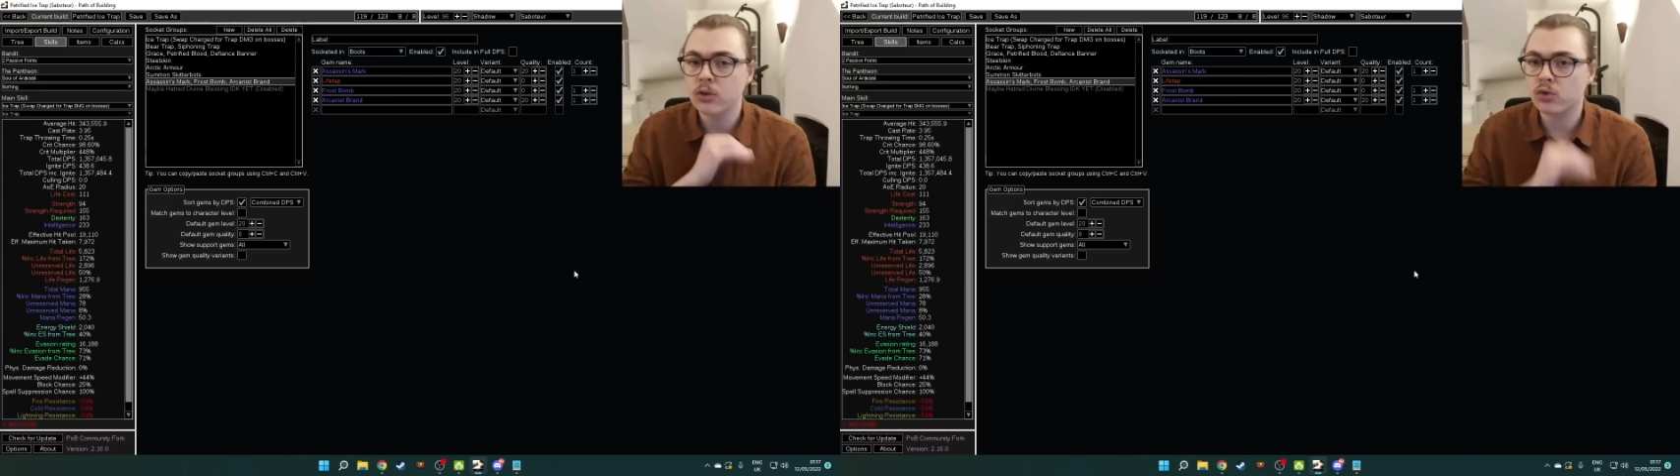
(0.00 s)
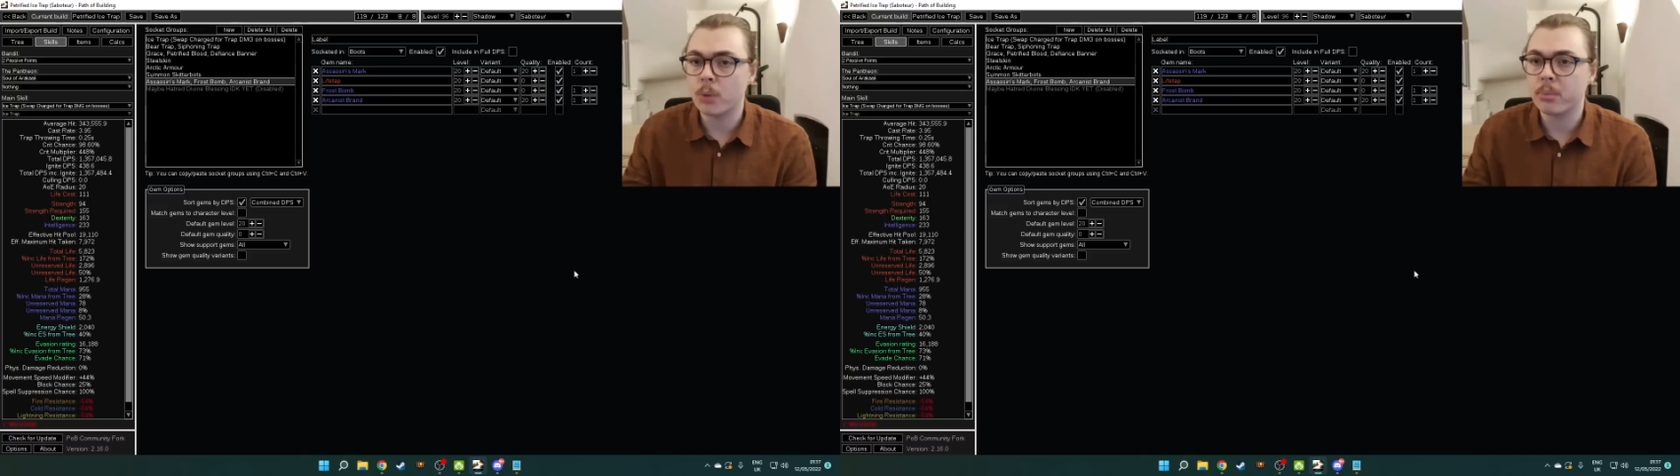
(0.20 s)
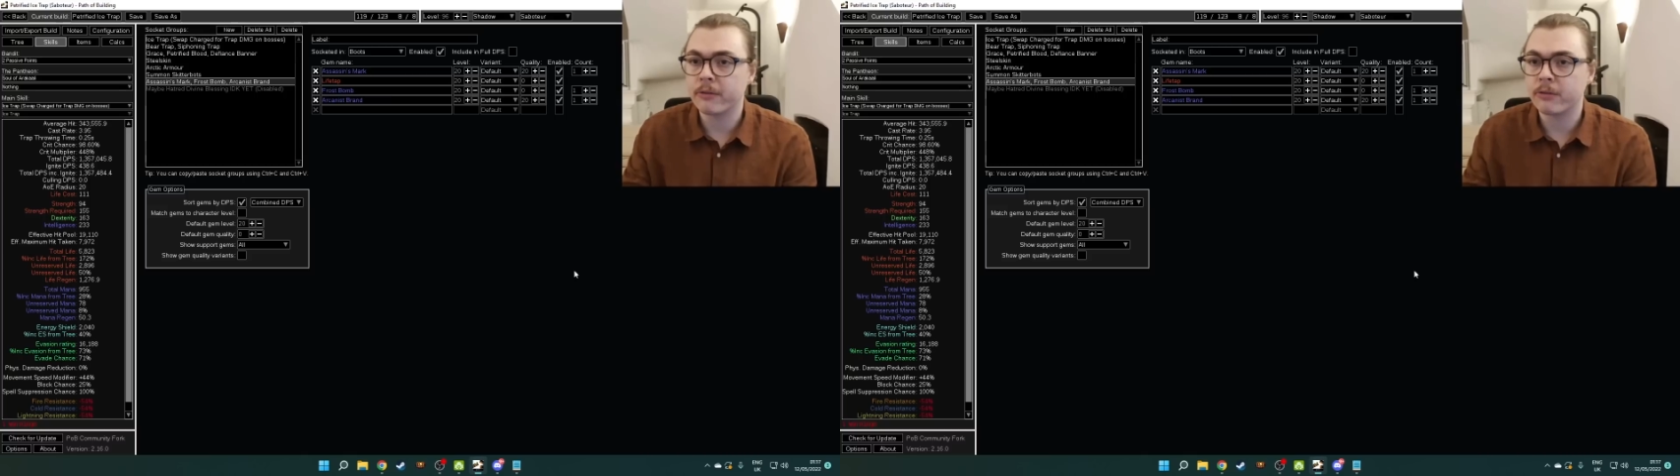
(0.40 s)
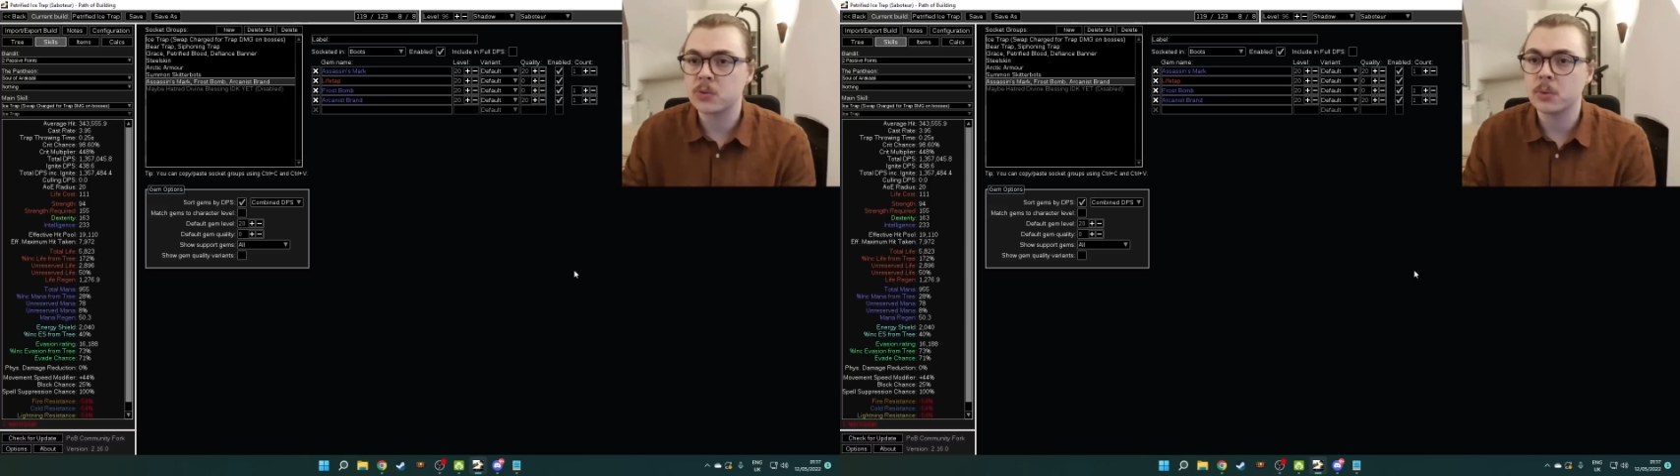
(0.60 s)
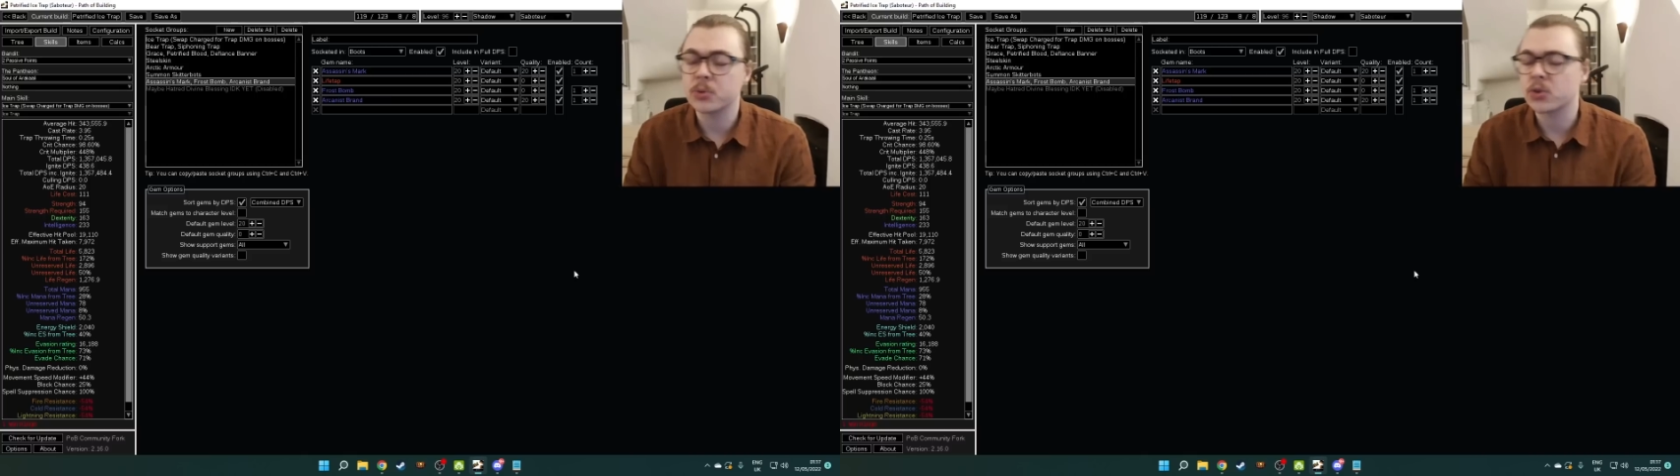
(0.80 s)
drop the
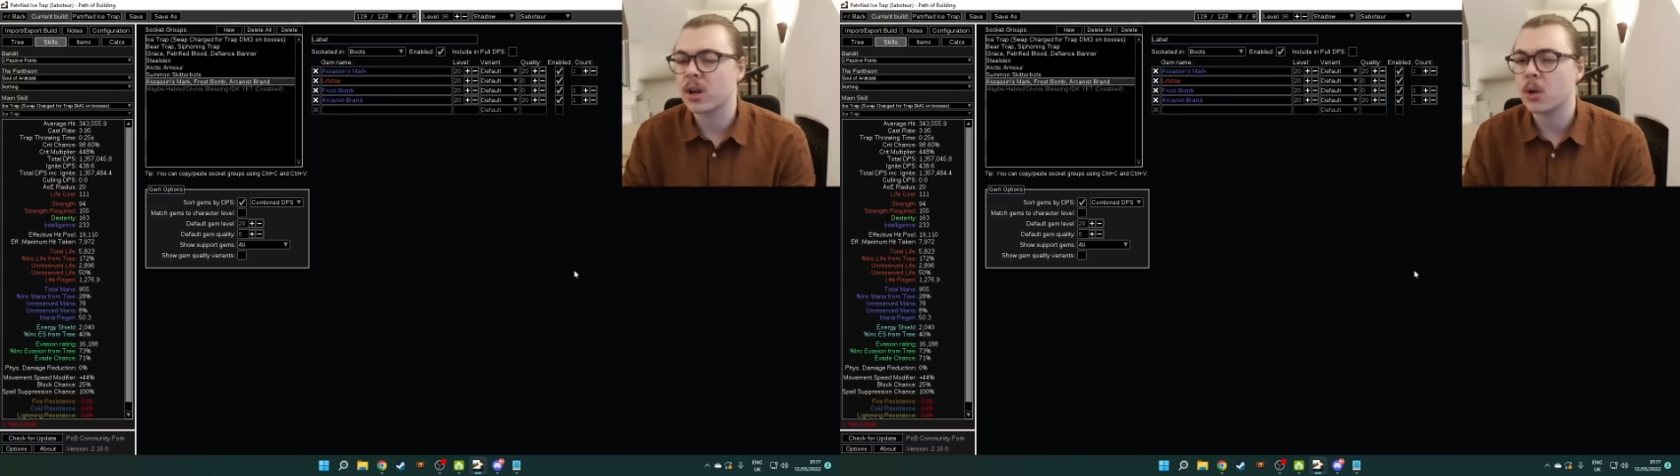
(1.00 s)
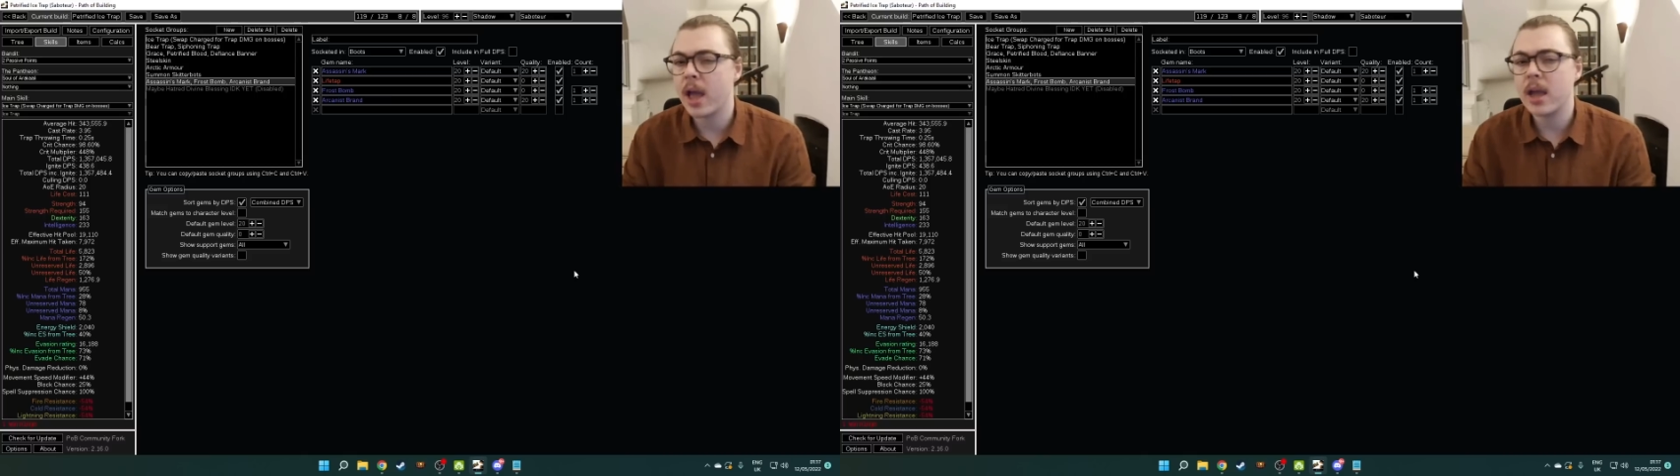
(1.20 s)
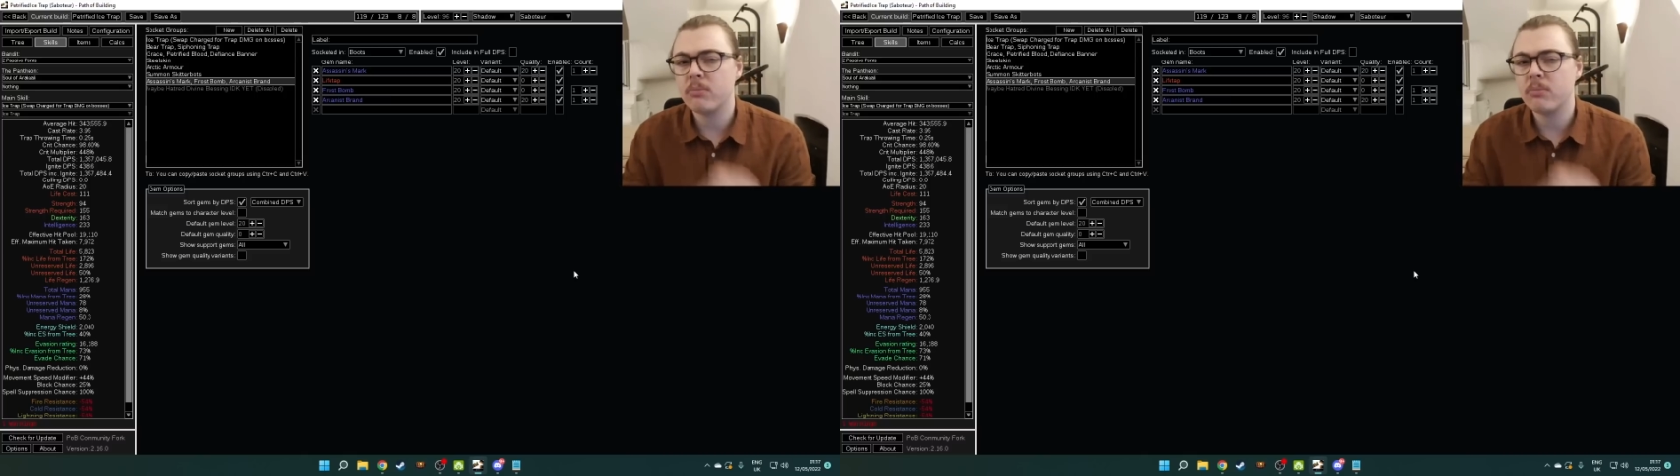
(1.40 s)
Frost Bomb straight away.